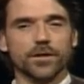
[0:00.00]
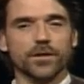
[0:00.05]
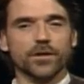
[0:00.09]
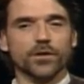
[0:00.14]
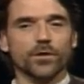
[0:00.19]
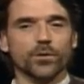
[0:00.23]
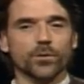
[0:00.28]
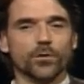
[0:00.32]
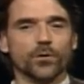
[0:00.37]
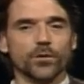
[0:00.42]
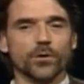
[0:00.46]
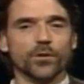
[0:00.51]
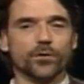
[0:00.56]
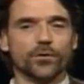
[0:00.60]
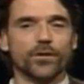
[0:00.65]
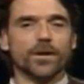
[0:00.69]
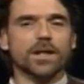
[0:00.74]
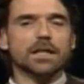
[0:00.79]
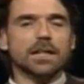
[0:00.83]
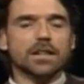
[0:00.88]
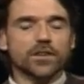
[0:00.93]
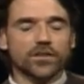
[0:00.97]
you
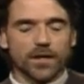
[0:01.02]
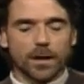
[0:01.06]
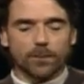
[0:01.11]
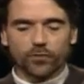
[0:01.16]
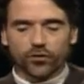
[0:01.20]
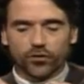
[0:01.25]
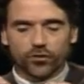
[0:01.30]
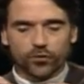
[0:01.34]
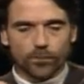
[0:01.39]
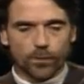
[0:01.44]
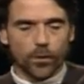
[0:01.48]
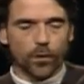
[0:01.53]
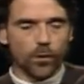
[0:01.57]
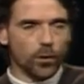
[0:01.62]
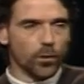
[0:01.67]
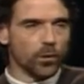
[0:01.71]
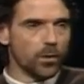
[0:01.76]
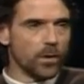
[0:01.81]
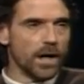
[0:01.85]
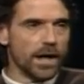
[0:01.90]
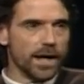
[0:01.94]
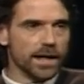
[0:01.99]
feel in some small
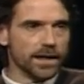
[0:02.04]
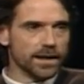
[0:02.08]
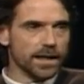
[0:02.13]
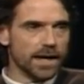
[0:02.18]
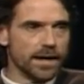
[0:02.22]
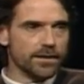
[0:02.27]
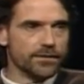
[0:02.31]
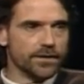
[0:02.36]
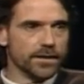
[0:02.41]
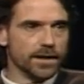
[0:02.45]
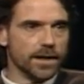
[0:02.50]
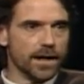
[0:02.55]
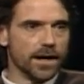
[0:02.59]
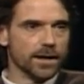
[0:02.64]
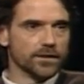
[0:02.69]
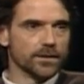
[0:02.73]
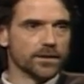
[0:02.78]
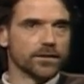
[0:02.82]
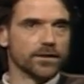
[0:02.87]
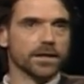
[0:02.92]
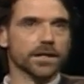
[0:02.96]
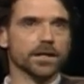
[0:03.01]
way are
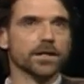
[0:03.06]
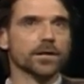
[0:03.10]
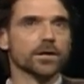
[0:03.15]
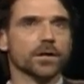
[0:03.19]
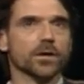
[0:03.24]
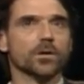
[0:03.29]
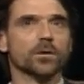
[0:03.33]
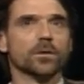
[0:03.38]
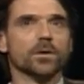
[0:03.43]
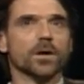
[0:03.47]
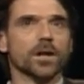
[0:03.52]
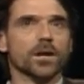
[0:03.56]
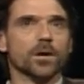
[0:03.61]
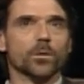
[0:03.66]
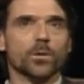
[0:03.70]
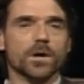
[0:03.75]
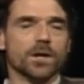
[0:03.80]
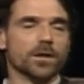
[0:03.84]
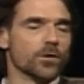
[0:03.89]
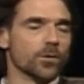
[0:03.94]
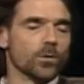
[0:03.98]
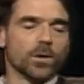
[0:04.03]
life-enhancing. You know,
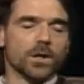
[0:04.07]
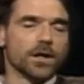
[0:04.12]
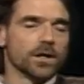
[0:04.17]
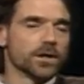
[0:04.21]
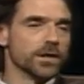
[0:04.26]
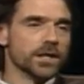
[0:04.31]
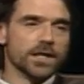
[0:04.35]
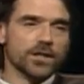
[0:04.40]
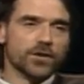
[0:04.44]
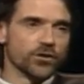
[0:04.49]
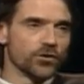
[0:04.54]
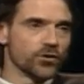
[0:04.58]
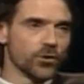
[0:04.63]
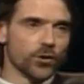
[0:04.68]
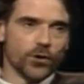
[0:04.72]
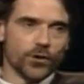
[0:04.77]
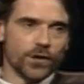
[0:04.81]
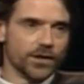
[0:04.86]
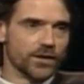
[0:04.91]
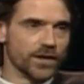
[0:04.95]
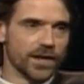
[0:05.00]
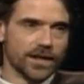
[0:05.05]
the world needs
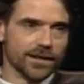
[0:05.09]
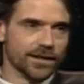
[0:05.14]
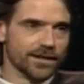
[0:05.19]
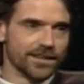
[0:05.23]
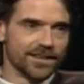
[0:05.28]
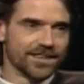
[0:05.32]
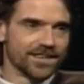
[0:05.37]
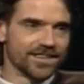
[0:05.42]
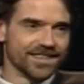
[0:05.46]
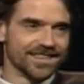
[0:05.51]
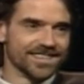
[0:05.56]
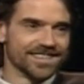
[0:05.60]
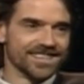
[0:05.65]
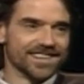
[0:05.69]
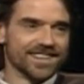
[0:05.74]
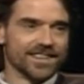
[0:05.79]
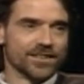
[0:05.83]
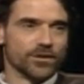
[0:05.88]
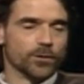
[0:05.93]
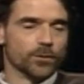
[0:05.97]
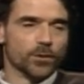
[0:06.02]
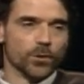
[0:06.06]
storytellers
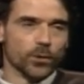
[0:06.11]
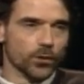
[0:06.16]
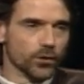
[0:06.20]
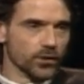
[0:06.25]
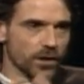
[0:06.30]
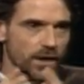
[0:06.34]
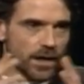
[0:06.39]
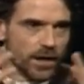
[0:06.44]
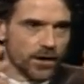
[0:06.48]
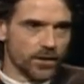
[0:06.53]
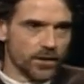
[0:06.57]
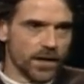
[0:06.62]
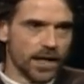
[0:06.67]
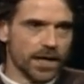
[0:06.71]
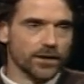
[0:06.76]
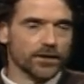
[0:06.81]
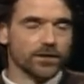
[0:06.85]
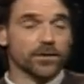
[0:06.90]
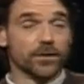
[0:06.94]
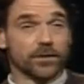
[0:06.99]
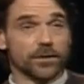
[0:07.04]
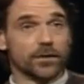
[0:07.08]
to broaden our
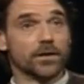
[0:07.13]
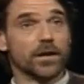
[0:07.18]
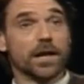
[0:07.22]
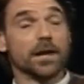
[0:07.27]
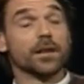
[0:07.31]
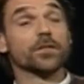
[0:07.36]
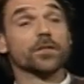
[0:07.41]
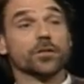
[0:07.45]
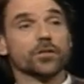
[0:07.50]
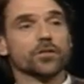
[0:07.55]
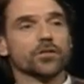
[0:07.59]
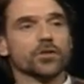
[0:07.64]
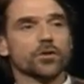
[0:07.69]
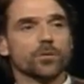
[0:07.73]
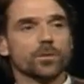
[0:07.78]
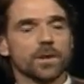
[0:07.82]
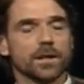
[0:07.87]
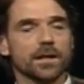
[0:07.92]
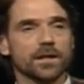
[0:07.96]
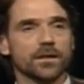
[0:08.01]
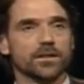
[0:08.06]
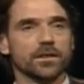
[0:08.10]
horizons, to take us into new
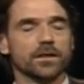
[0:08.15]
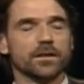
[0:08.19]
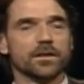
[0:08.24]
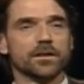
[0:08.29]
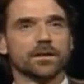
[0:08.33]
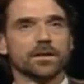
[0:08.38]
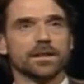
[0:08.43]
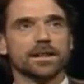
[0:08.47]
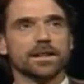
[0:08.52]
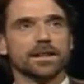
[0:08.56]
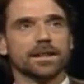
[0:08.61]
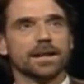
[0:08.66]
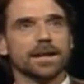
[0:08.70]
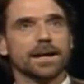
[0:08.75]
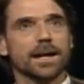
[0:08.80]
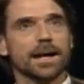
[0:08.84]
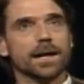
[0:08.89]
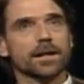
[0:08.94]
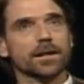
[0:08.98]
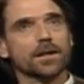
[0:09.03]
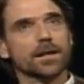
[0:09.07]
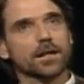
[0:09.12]
places.
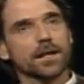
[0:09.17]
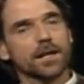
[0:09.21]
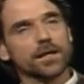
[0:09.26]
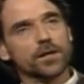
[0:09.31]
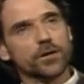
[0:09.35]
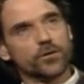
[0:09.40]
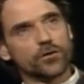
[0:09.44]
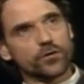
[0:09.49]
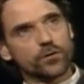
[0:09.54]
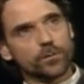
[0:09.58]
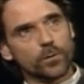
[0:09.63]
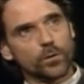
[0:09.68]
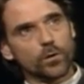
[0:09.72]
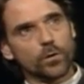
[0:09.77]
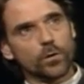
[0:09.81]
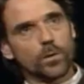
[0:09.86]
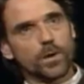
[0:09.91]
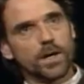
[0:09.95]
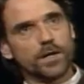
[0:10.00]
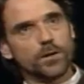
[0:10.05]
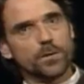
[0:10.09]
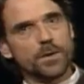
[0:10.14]
And in a small
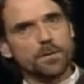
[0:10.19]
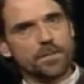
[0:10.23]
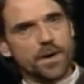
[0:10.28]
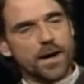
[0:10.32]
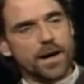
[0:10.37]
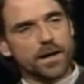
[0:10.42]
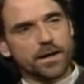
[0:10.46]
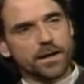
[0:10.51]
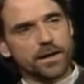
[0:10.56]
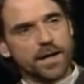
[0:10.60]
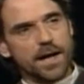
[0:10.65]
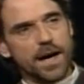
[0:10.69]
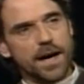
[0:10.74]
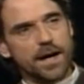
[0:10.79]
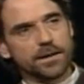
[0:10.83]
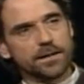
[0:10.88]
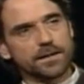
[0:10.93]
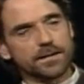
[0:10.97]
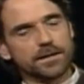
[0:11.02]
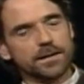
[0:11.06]
way, to be part of that,